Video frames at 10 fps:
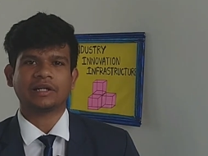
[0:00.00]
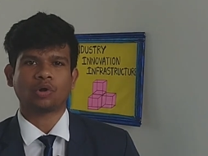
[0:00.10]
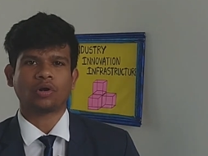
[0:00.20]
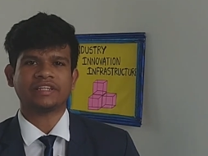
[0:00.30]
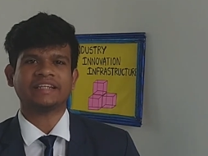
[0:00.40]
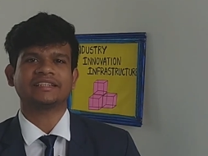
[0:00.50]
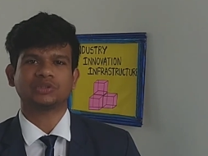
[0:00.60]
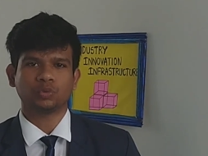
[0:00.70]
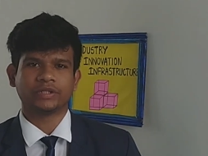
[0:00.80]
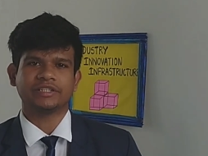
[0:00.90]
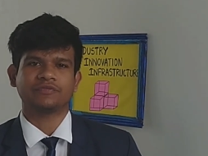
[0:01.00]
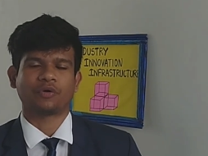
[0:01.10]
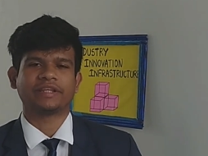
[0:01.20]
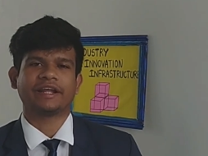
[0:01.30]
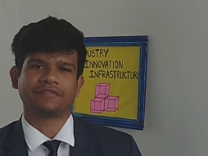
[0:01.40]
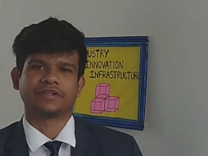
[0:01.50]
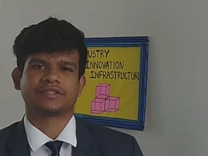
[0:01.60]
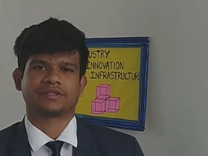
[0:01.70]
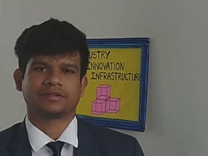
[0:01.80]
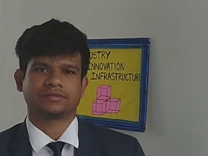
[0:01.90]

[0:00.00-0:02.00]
acknowledging the students for their efforts.